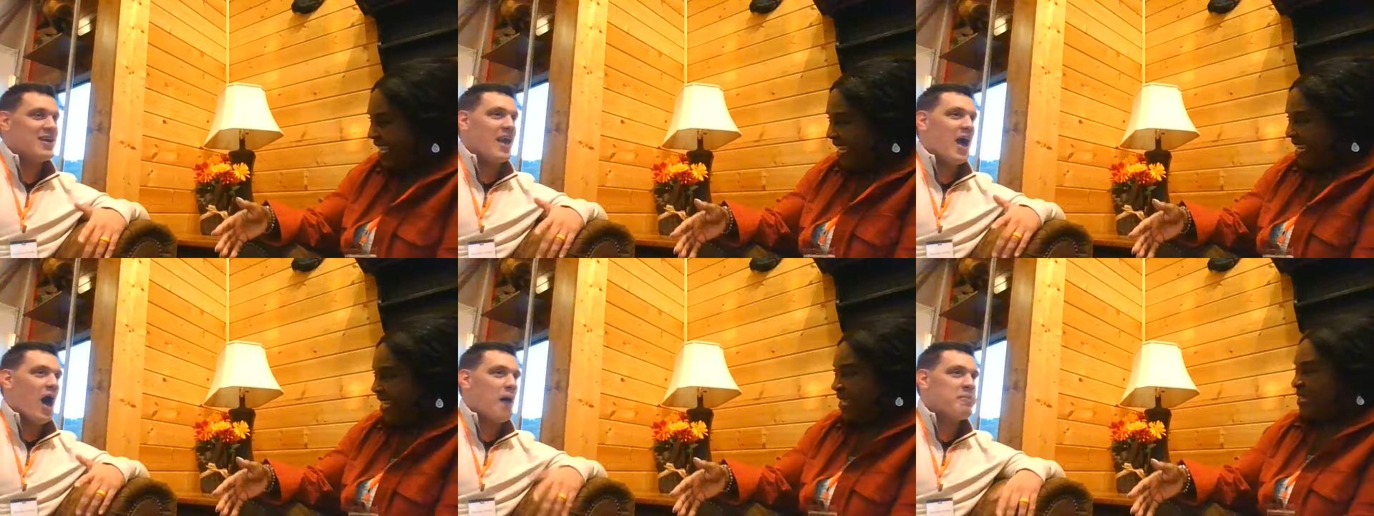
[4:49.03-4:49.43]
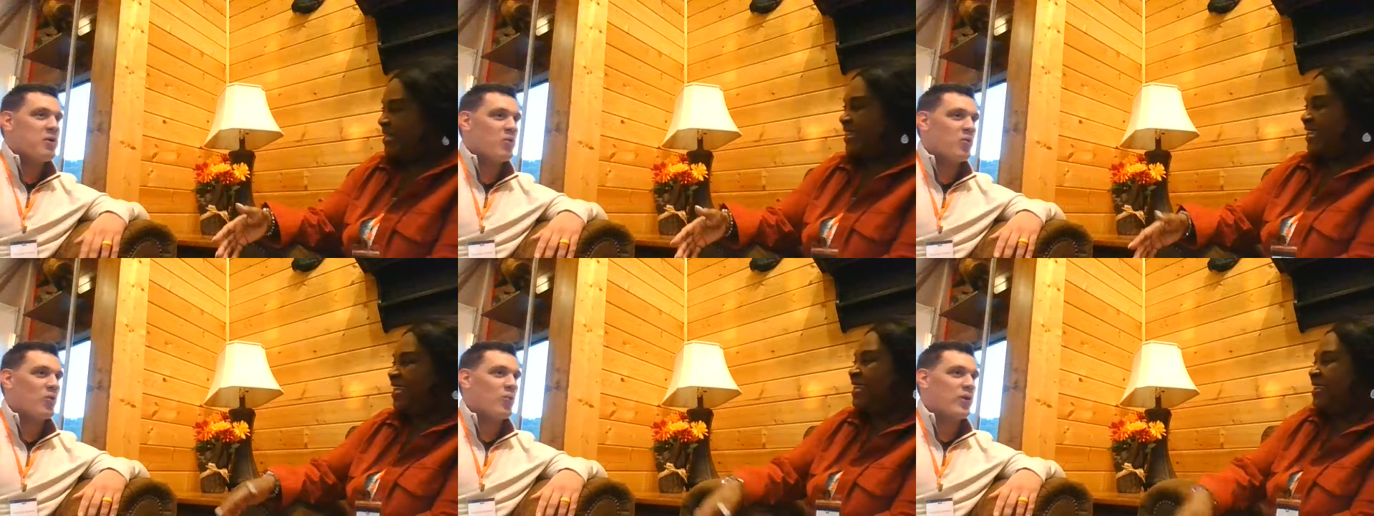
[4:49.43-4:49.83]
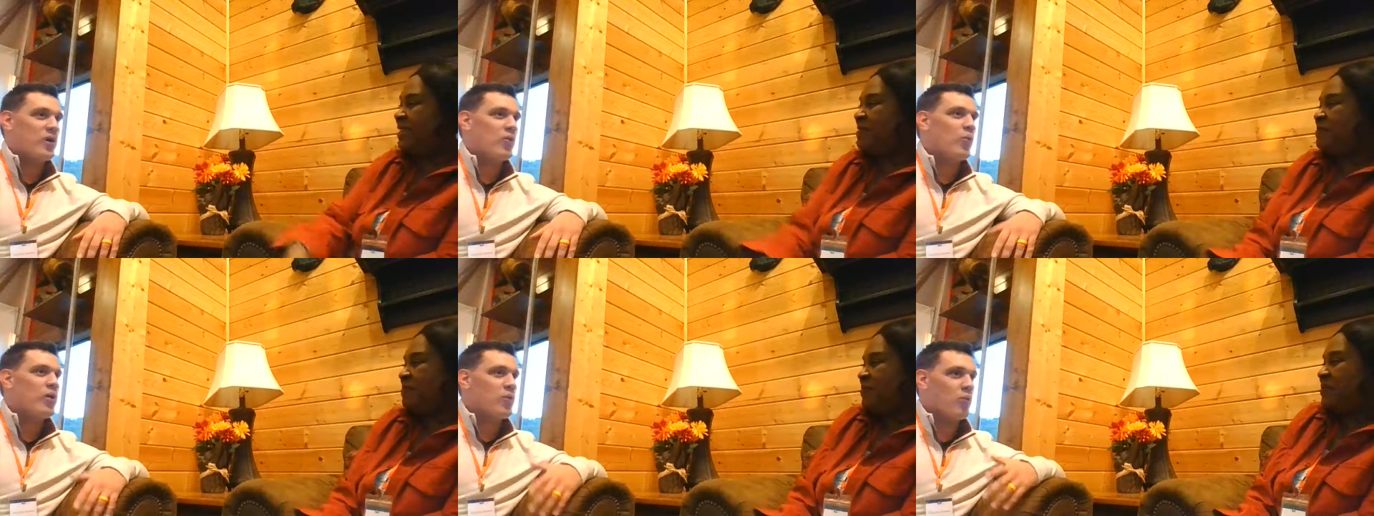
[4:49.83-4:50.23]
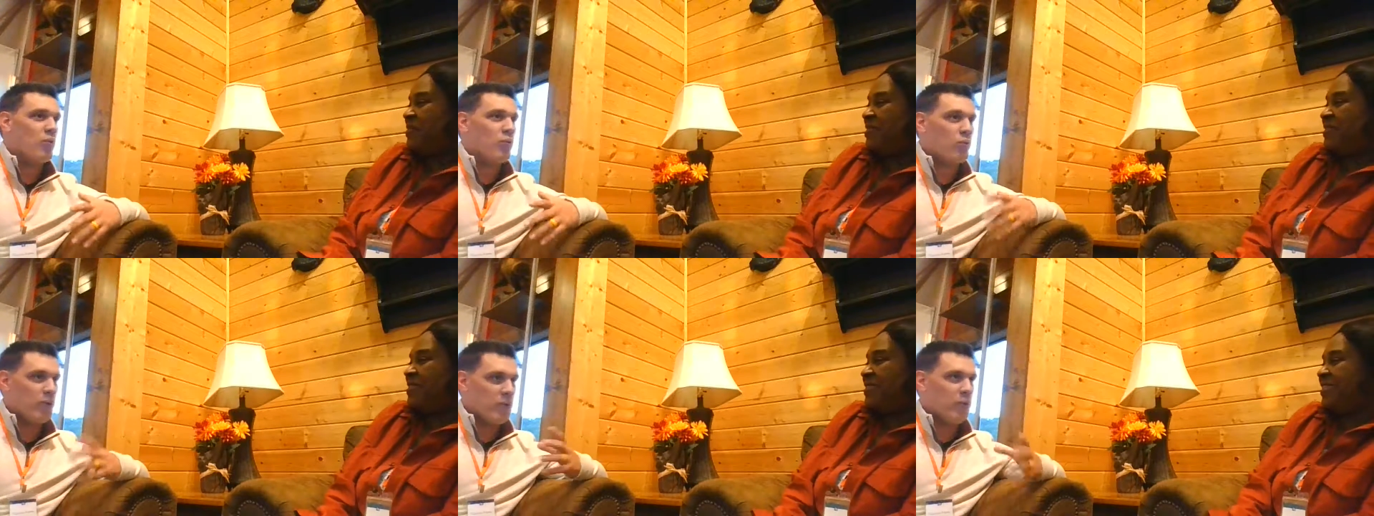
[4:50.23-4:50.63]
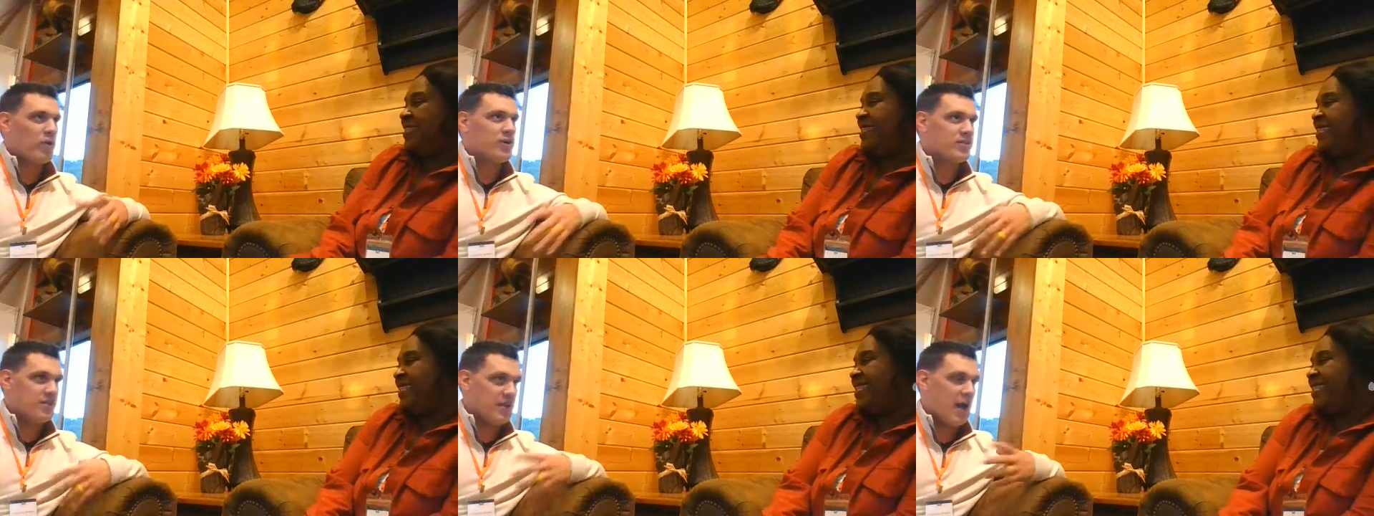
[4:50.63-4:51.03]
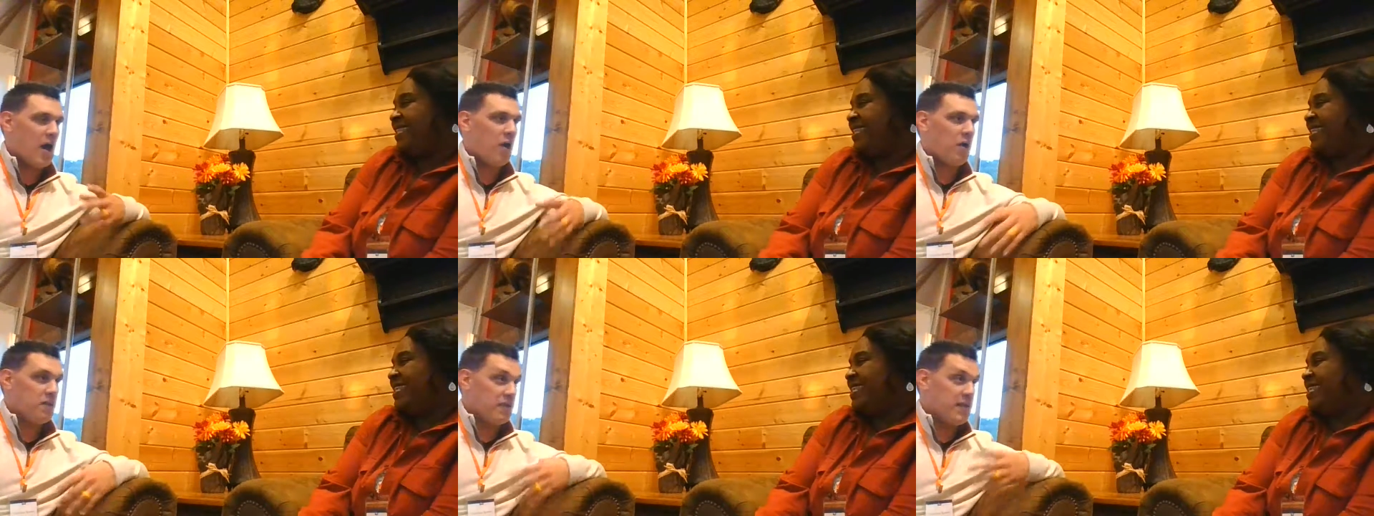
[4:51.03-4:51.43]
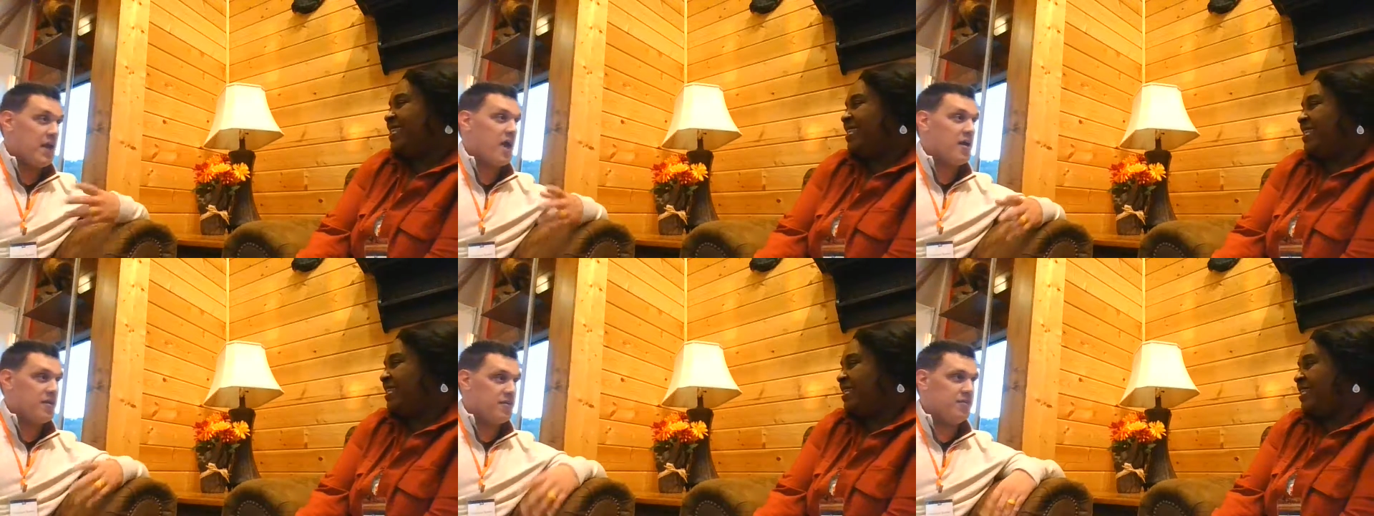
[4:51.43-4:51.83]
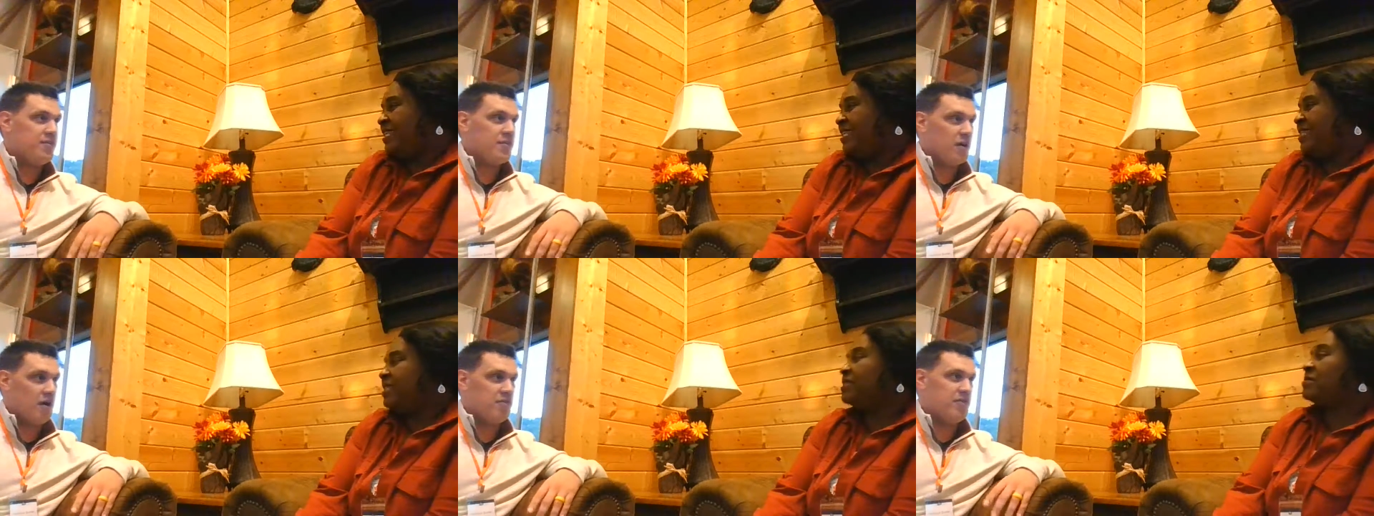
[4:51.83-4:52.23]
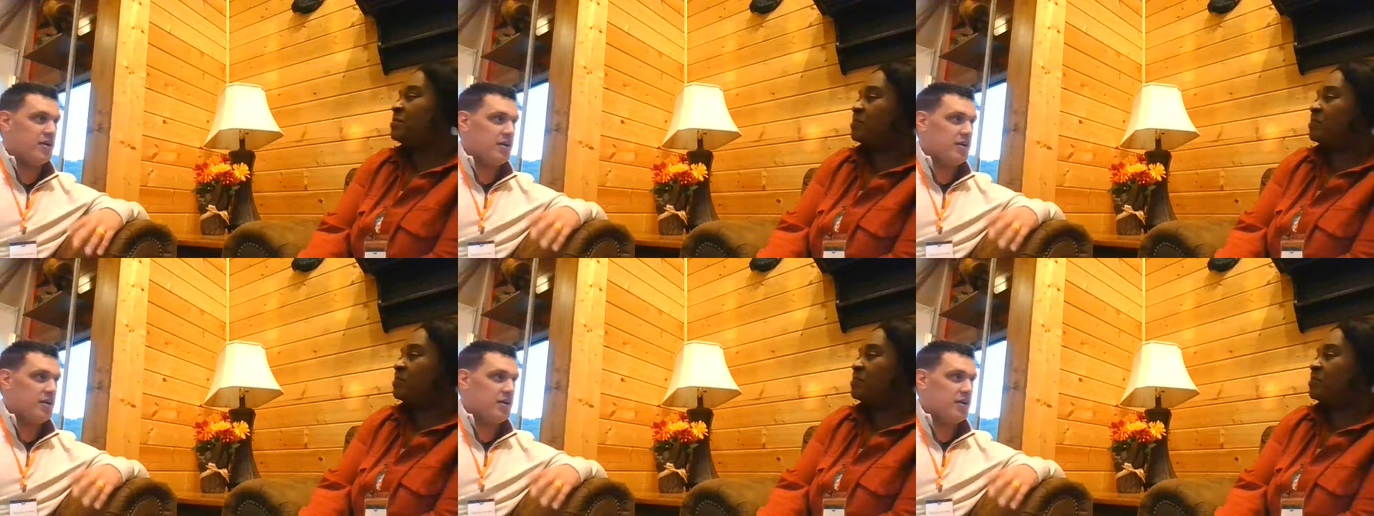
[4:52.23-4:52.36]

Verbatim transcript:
Speaker 1: yeah, I mean, we, we, we worked it out in the end of